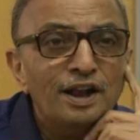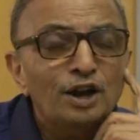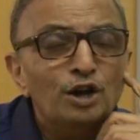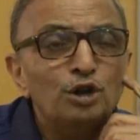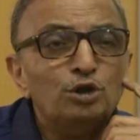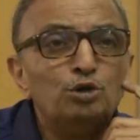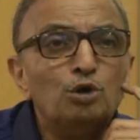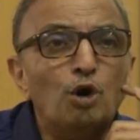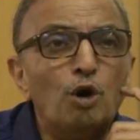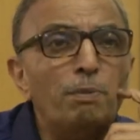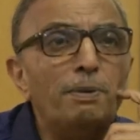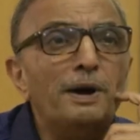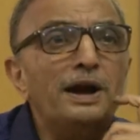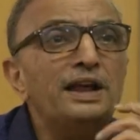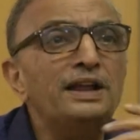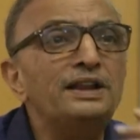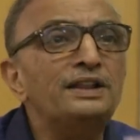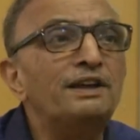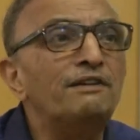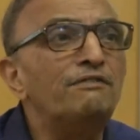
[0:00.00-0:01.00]

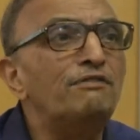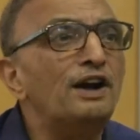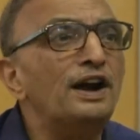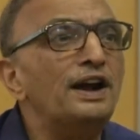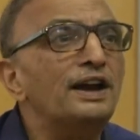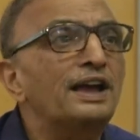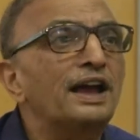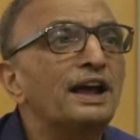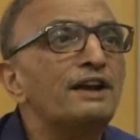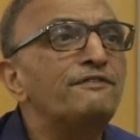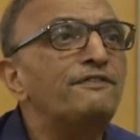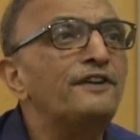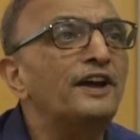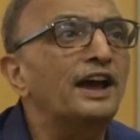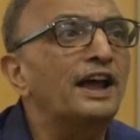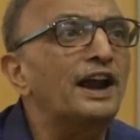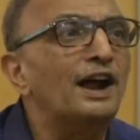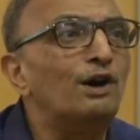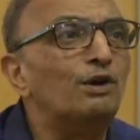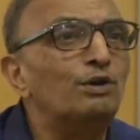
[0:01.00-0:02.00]
nobody in the world can
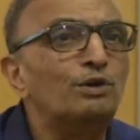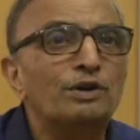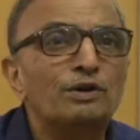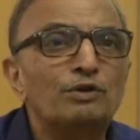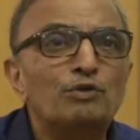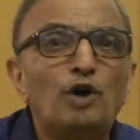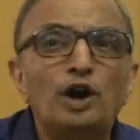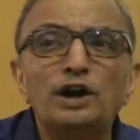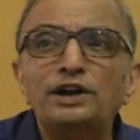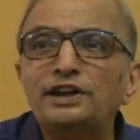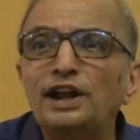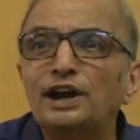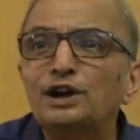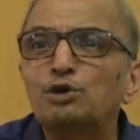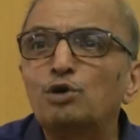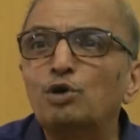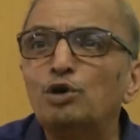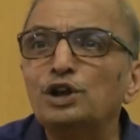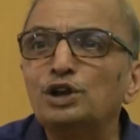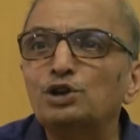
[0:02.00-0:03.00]
figure out what
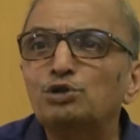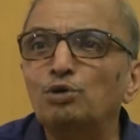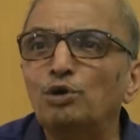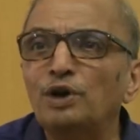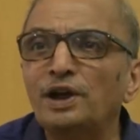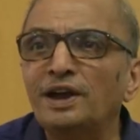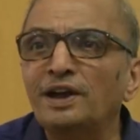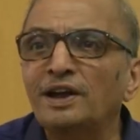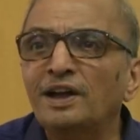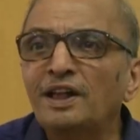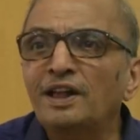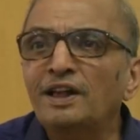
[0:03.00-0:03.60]
that code is doing,